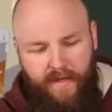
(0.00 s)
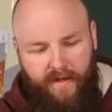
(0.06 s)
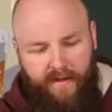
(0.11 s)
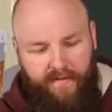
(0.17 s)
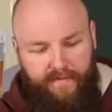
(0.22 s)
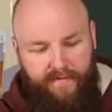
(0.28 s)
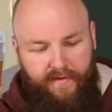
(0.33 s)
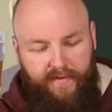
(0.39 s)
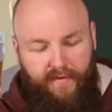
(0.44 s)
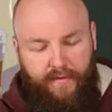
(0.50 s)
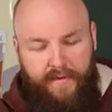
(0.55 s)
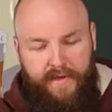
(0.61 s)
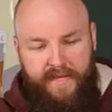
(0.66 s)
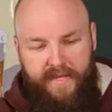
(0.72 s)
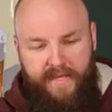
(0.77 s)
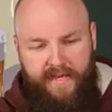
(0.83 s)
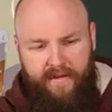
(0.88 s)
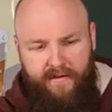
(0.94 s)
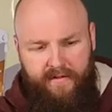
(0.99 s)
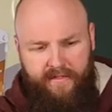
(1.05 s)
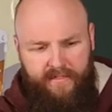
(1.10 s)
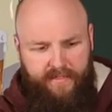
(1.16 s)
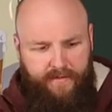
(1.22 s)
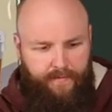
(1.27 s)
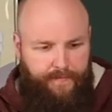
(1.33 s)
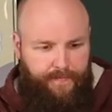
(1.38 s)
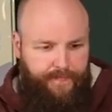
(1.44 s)
of the three
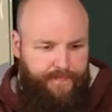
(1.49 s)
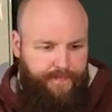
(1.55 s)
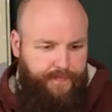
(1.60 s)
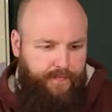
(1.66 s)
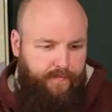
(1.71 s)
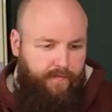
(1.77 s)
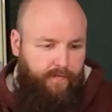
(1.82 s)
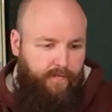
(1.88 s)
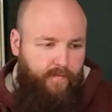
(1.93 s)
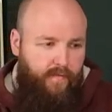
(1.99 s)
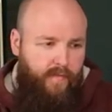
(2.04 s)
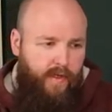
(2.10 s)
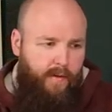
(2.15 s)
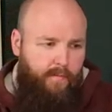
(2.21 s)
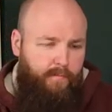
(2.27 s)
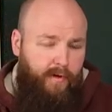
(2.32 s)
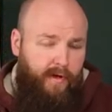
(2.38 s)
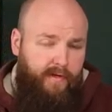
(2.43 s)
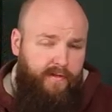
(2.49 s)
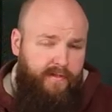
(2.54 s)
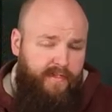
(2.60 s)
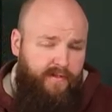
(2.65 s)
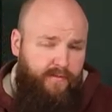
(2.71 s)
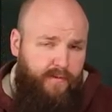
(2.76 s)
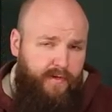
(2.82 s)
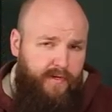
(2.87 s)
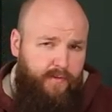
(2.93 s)
years. Bottled
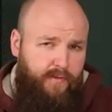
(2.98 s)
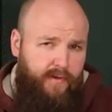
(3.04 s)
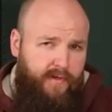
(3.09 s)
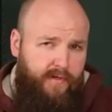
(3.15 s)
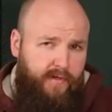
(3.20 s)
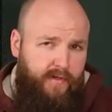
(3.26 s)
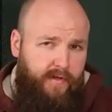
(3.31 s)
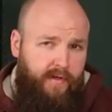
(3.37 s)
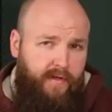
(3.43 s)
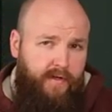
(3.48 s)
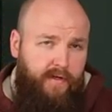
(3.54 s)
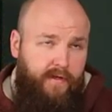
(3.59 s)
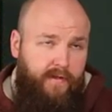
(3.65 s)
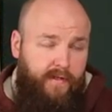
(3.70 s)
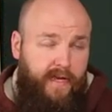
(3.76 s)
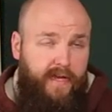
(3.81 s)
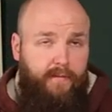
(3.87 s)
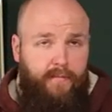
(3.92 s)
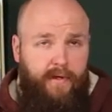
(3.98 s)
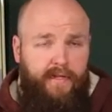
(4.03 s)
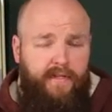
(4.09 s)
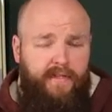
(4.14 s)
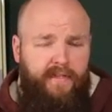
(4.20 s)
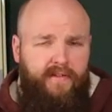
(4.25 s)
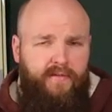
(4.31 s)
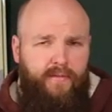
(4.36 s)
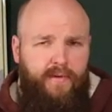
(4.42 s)
in 21, uh, yeah,
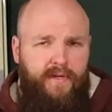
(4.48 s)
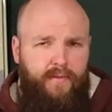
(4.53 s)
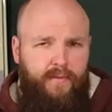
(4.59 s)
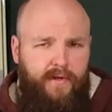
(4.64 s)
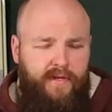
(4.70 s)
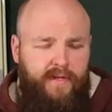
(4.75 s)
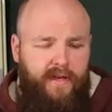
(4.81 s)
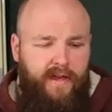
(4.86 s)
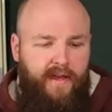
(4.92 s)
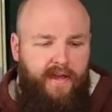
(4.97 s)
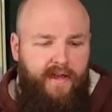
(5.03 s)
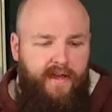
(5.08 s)
bottled in 21,